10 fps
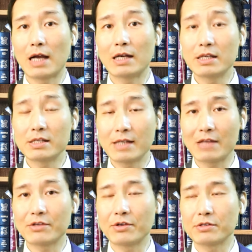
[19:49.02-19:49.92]
asylee
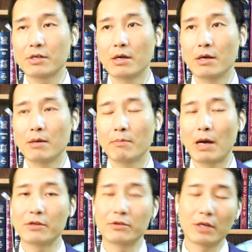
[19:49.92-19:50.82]
status
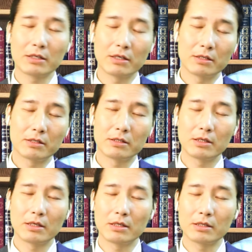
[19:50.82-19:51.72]
by the United
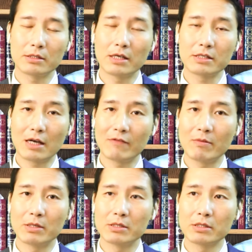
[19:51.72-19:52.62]
States
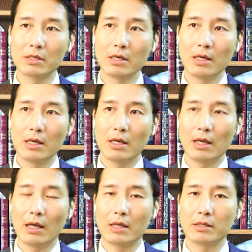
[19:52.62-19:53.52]
government.
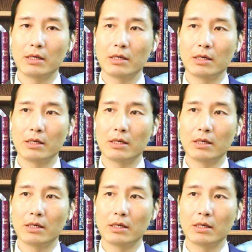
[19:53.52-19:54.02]
And